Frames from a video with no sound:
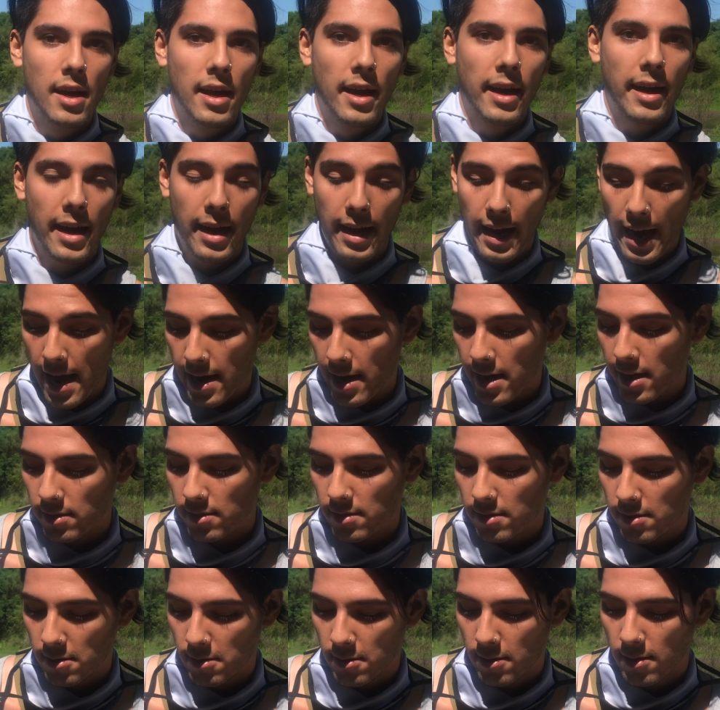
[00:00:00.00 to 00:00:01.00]

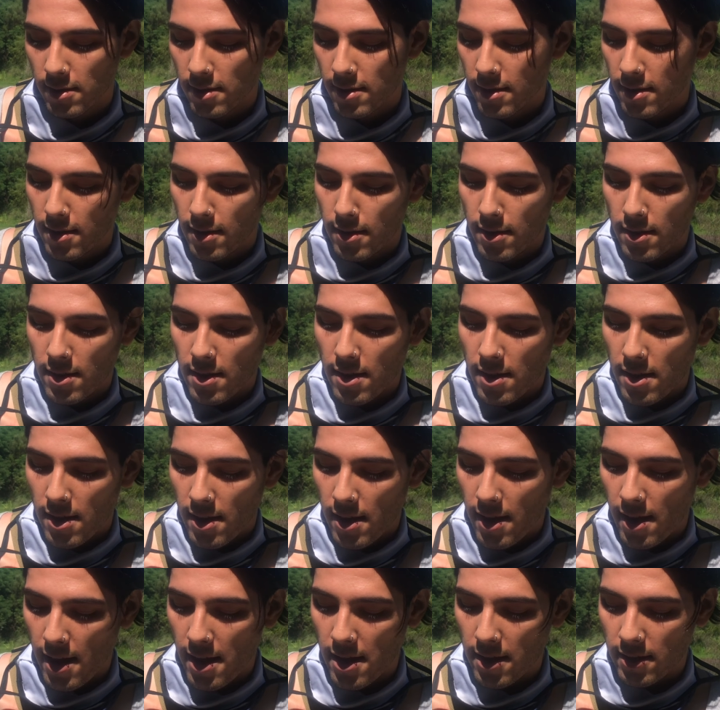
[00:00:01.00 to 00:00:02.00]
jacanas,
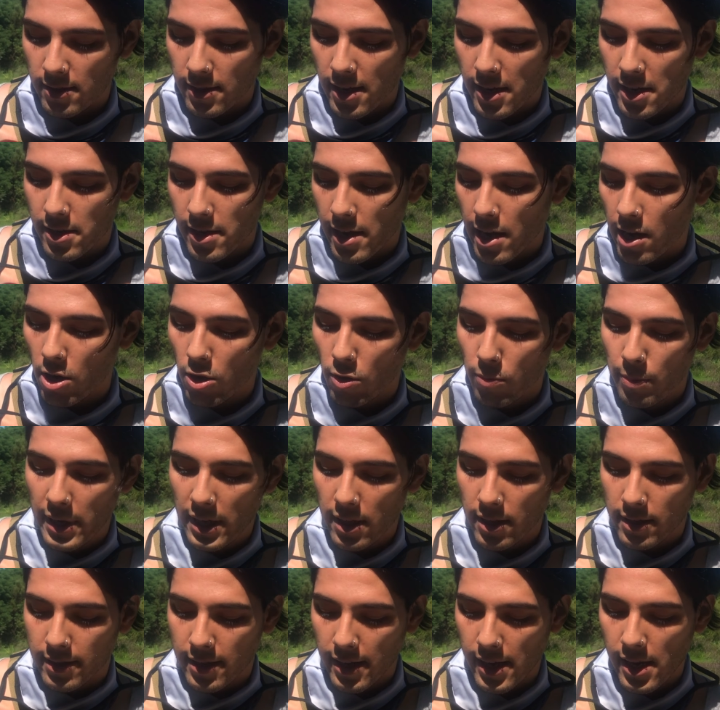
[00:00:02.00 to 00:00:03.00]
the
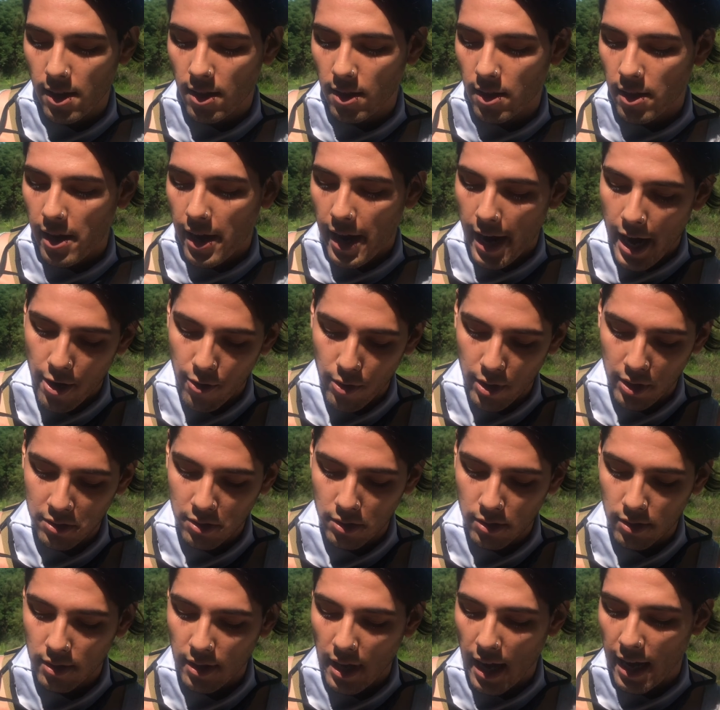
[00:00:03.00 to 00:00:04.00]
yellow-billed teal,
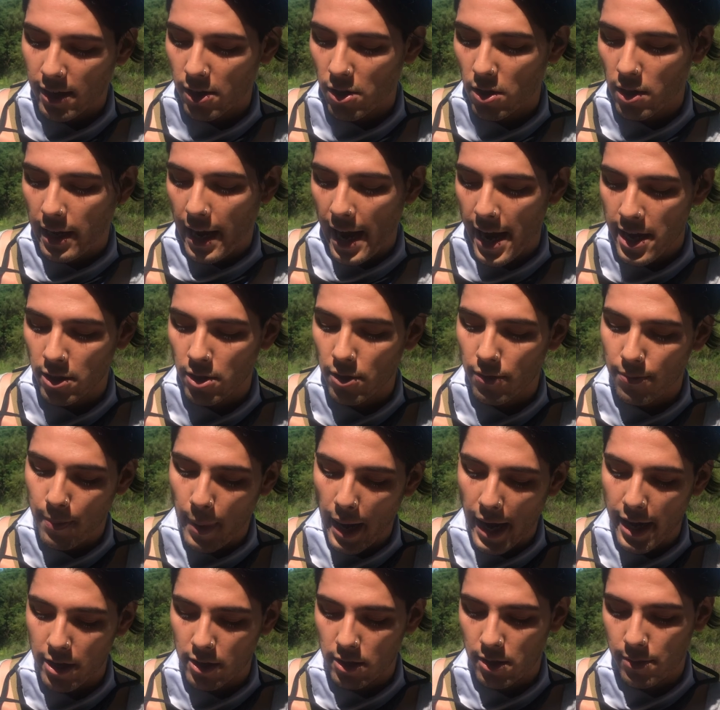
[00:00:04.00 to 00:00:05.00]
herons, and all kinds of
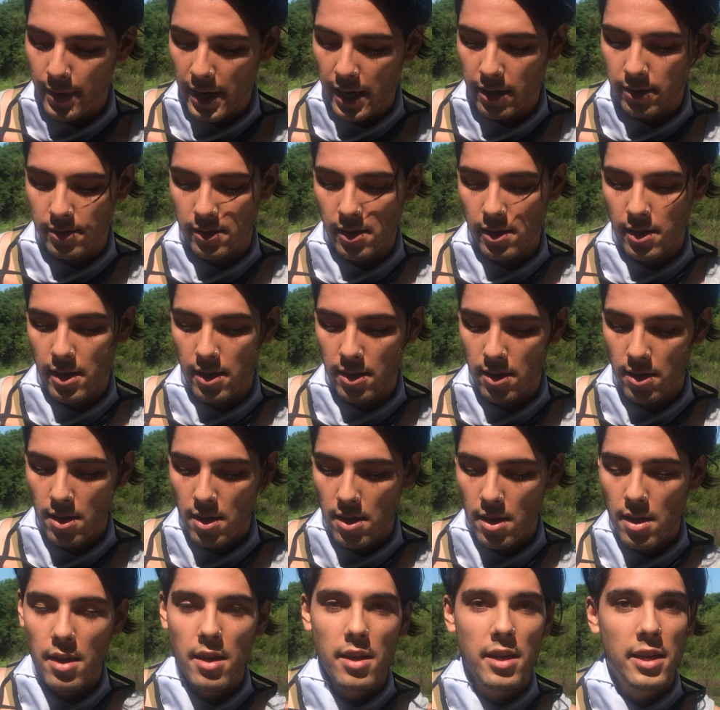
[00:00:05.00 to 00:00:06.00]
biodiversity,
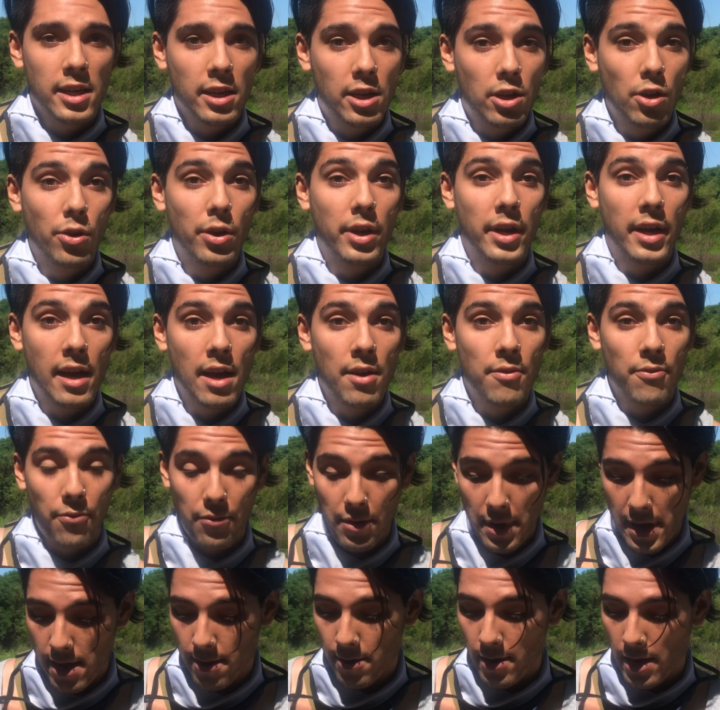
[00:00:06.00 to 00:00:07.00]
including
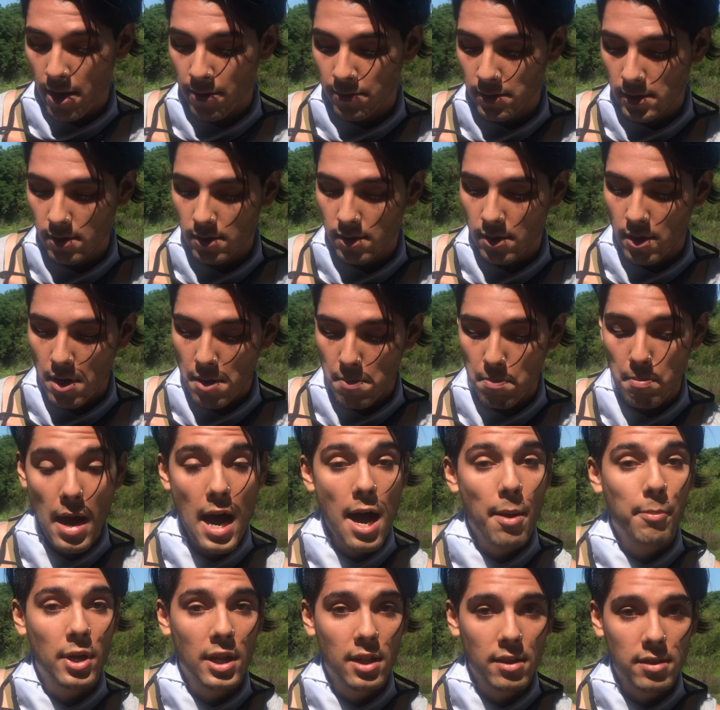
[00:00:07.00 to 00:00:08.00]
amphibians,
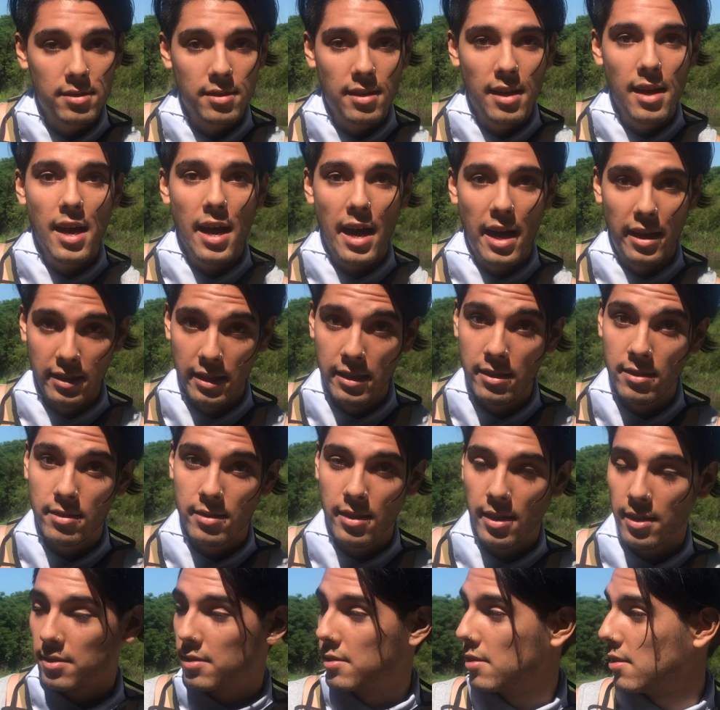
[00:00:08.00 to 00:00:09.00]
mammals and
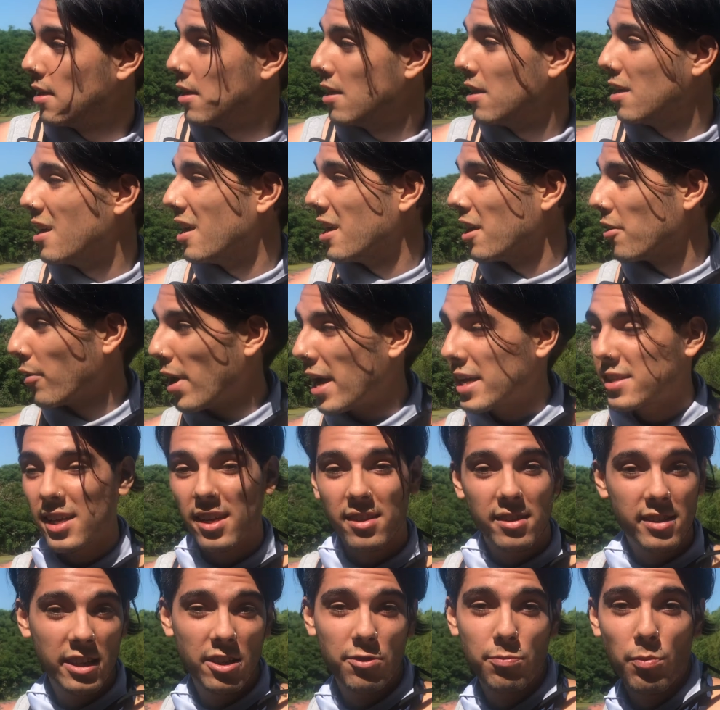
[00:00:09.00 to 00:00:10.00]
insects. Right
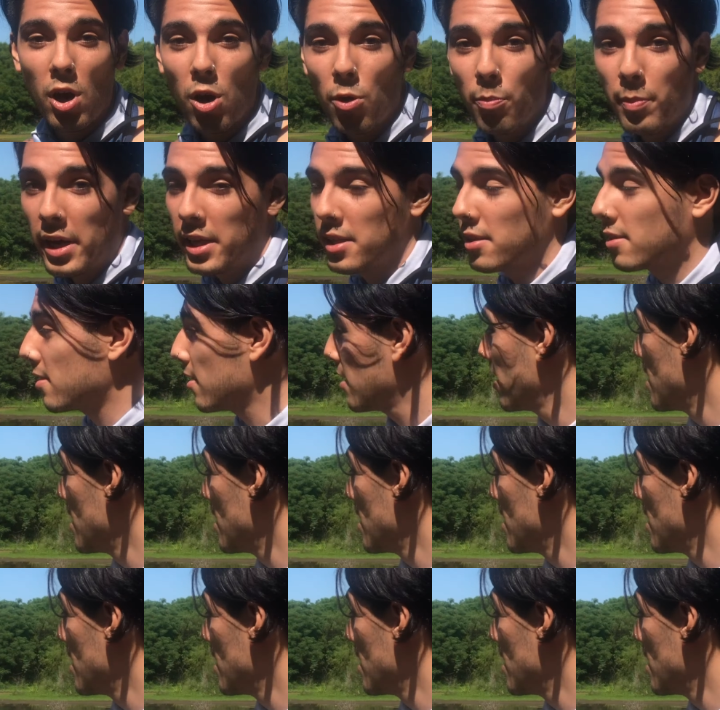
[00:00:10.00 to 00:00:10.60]
at this moment,